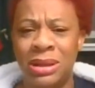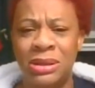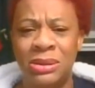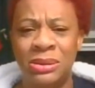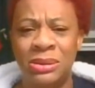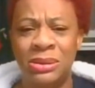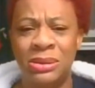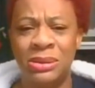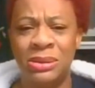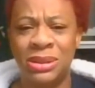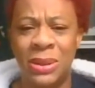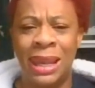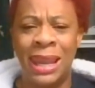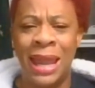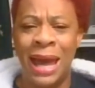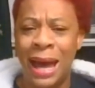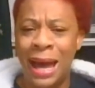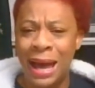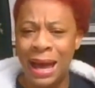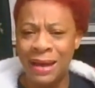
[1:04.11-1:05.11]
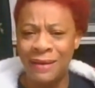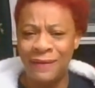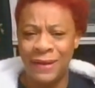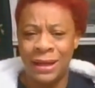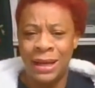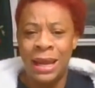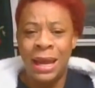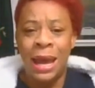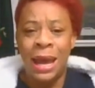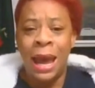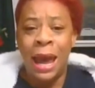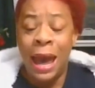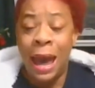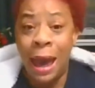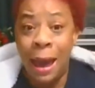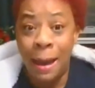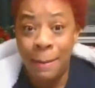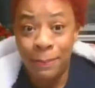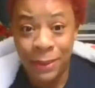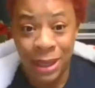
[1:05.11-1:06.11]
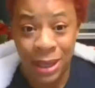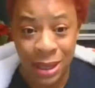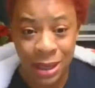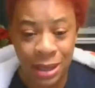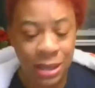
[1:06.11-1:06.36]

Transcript: You so alive and happy